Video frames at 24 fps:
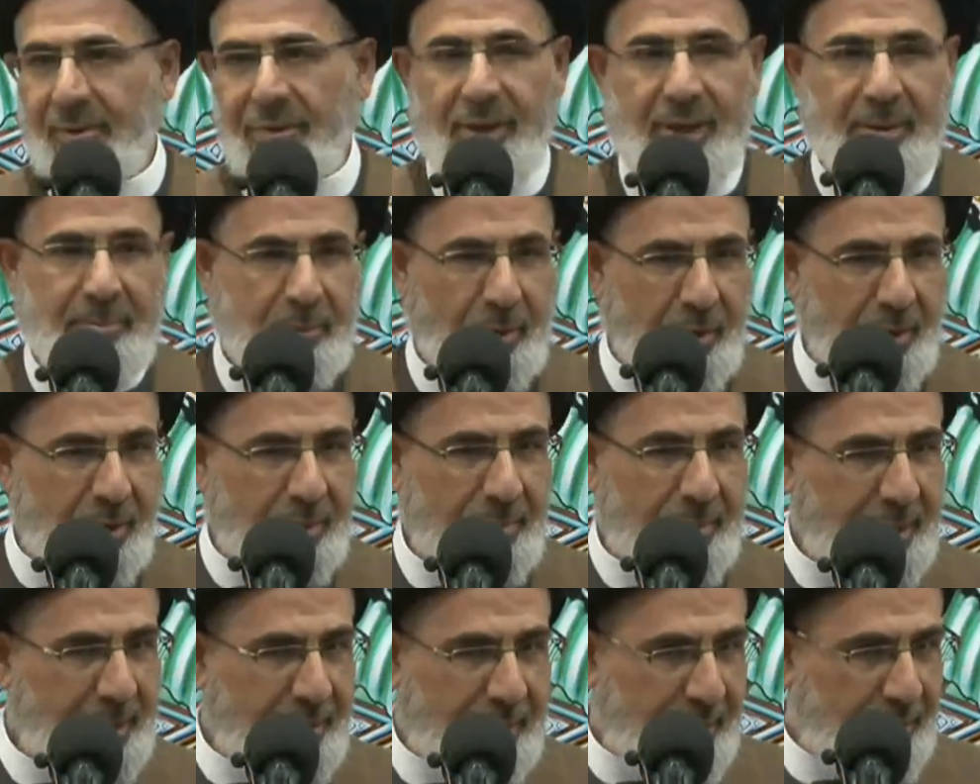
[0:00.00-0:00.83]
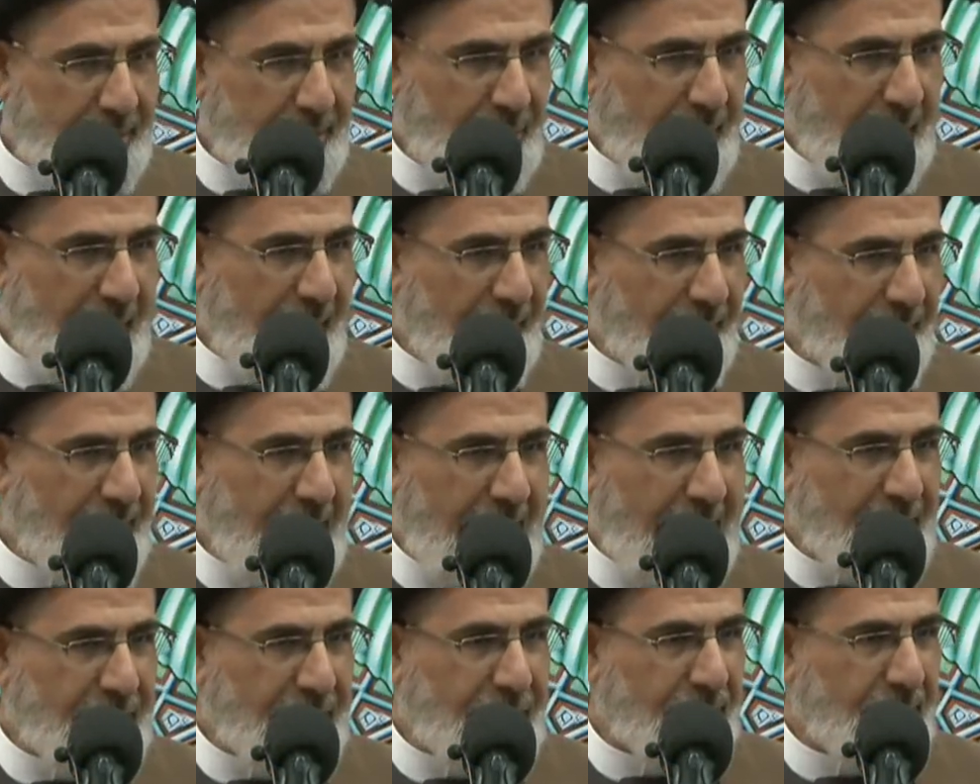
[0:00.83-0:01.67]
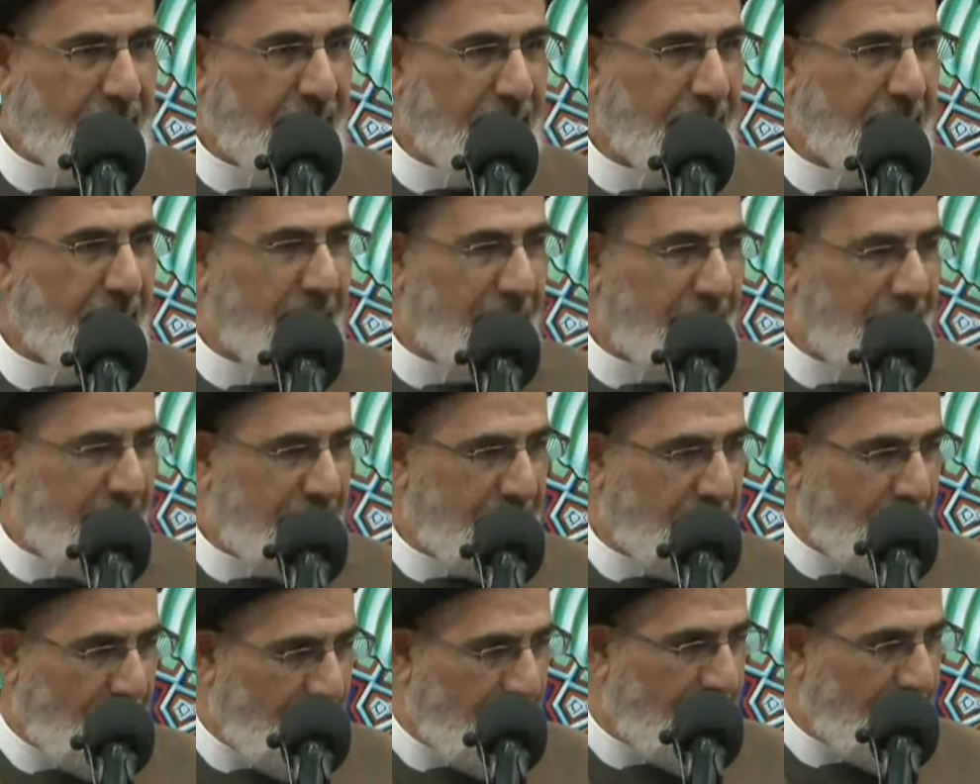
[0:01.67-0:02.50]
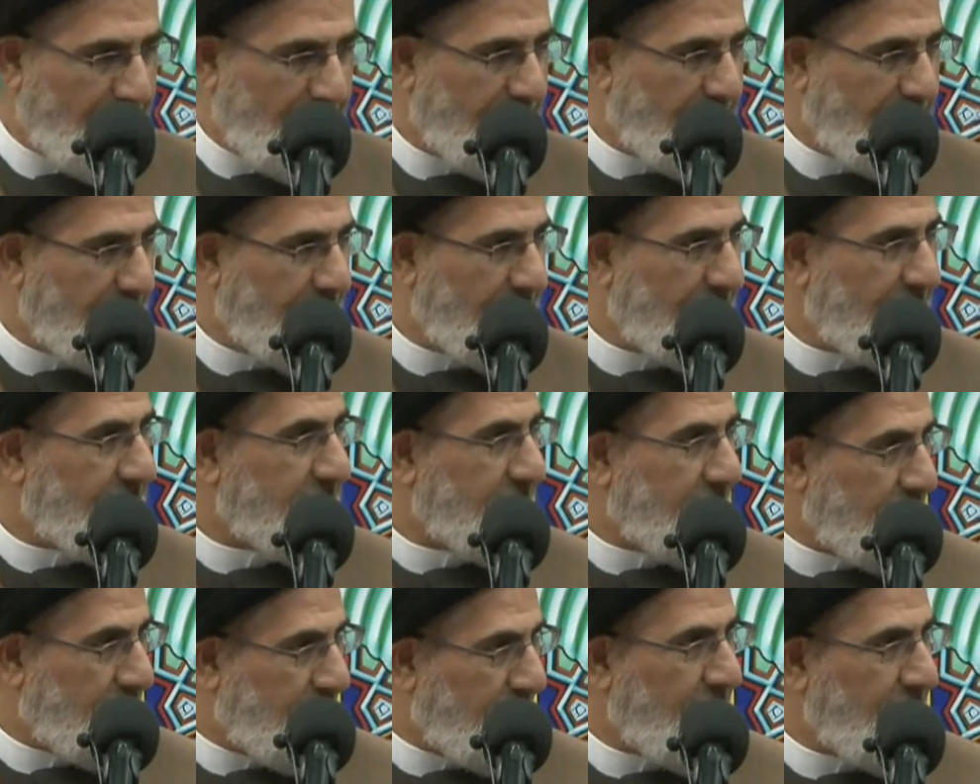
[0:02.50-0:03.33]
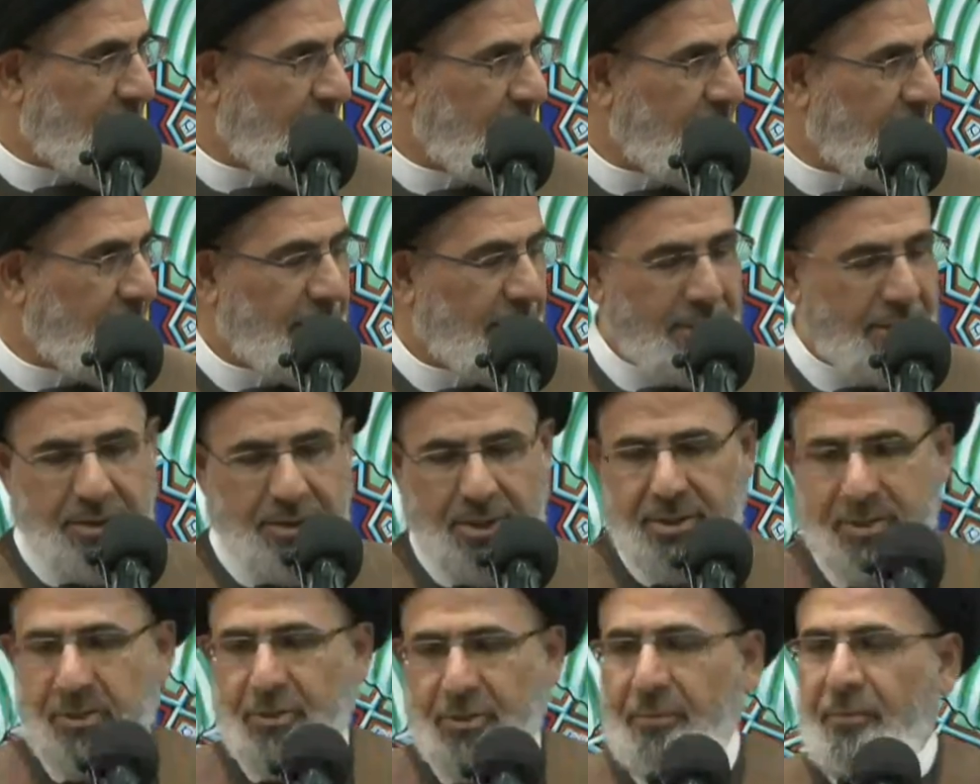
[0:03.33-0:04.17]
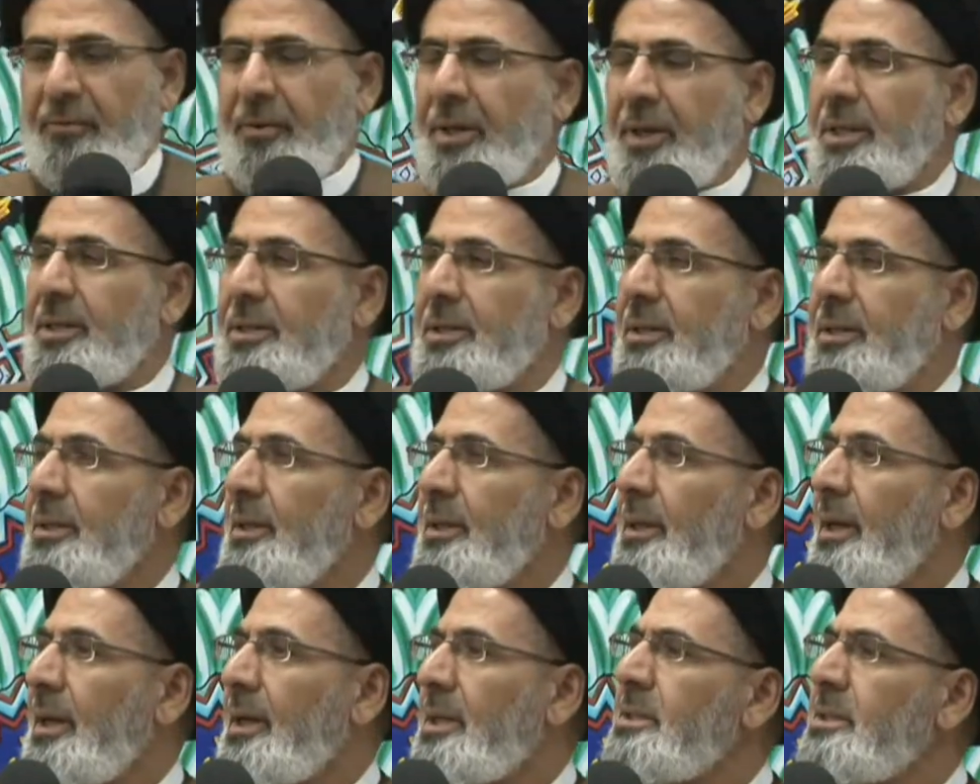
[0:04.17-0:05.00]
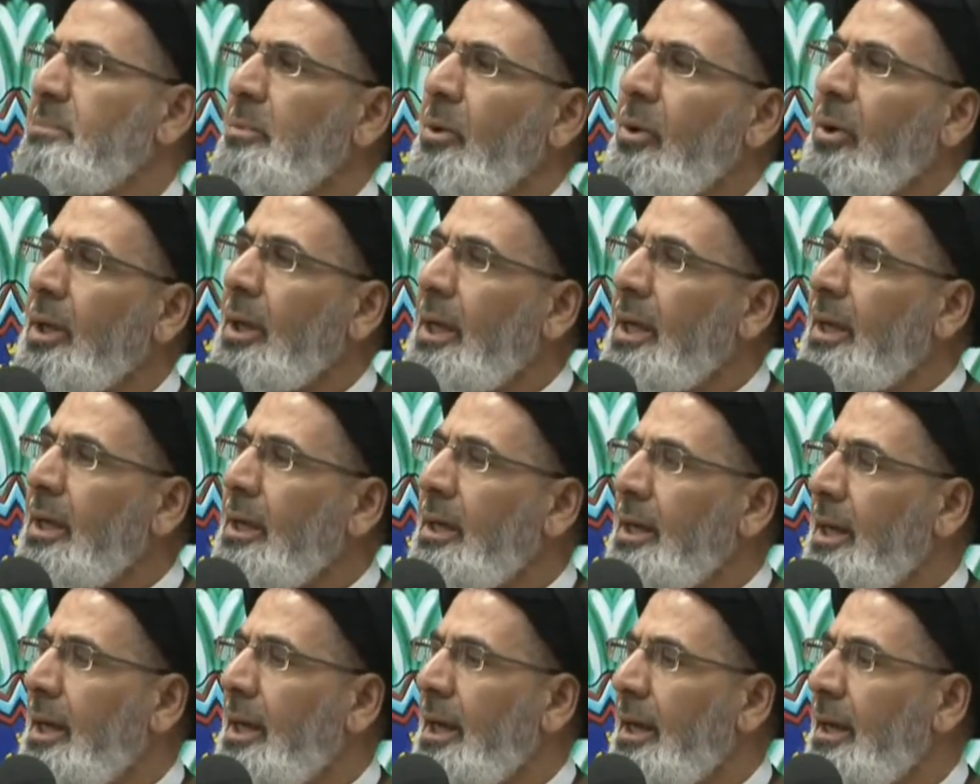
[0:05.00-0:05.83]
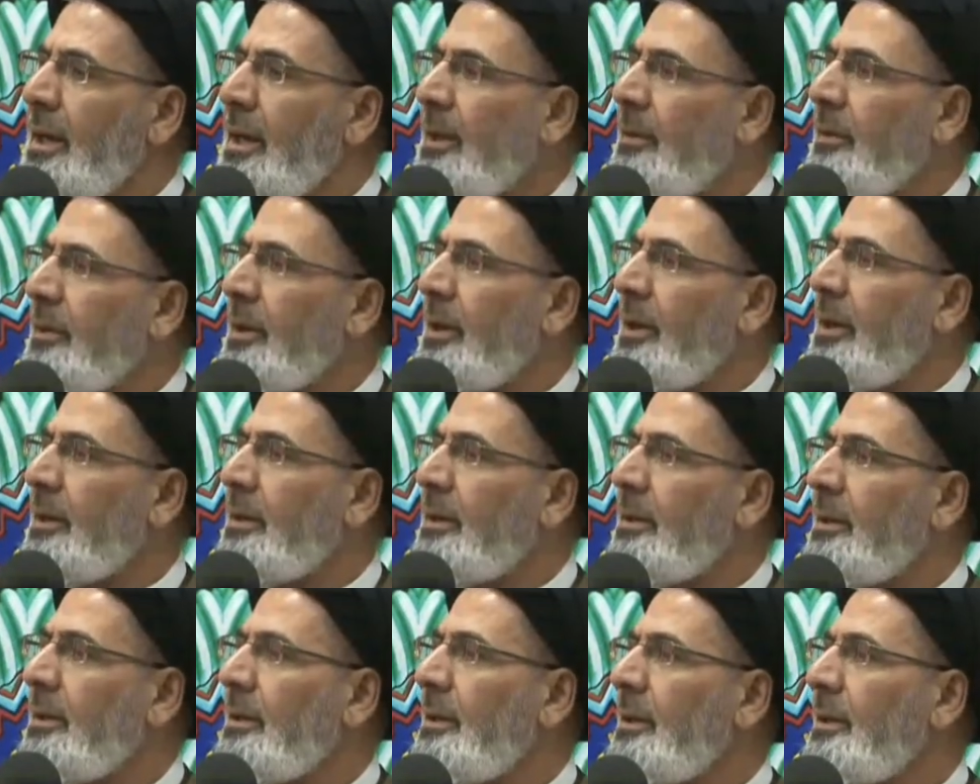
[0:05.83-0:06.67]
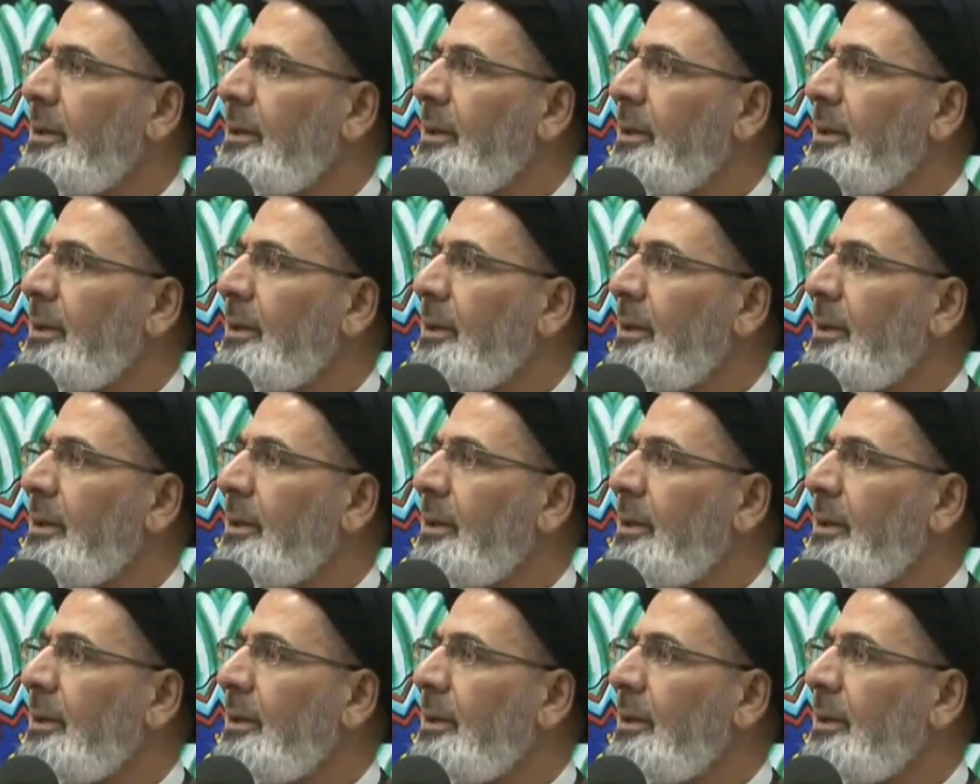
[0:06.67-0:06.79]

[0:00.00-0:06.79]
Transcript: They borrow money. They don't have cash money, but they borrow some money just to fix a small area in their